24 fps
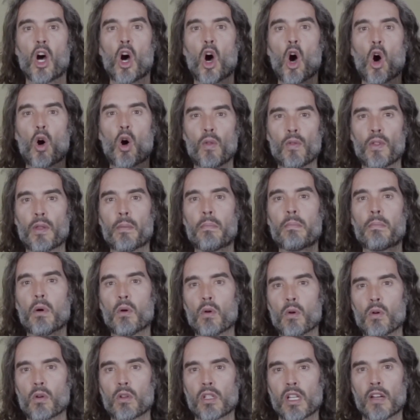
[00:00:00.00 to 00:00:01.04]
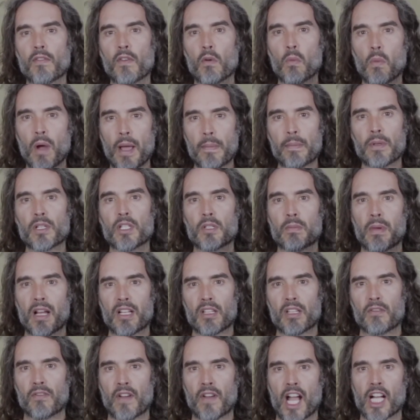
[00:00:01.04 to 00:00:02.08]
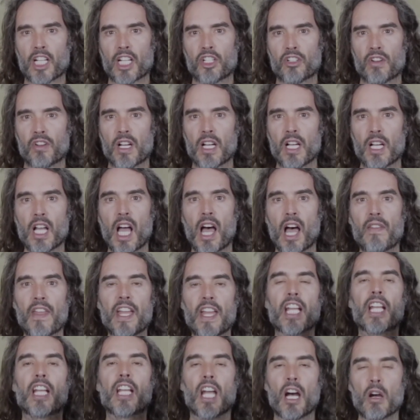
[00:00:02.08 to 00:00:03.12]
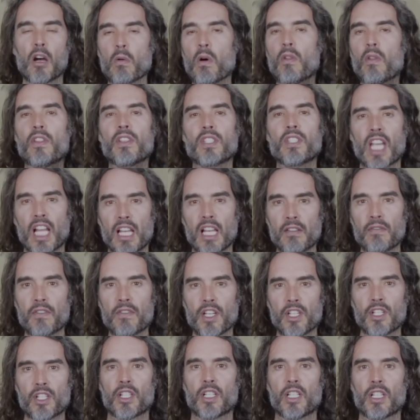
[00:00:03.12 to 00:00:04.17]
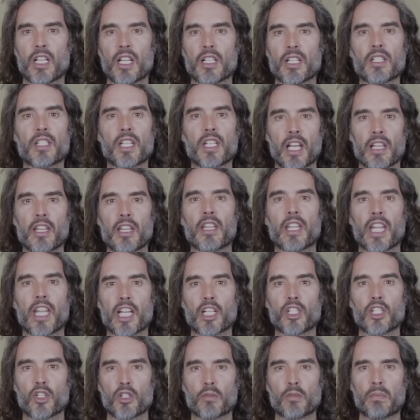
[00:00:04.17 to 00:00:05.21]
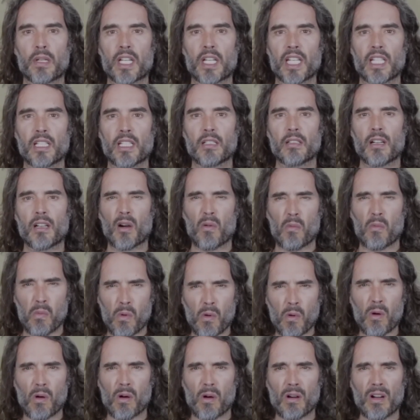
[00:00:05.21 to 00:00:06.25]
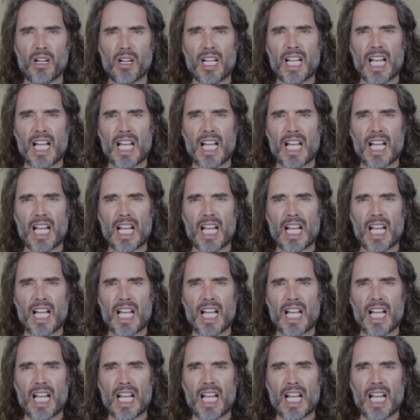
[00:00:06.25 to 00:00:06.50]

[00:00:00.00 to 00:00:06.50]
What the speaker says: on the board of a weapons manufacturer and then go on the television and say that there should be a war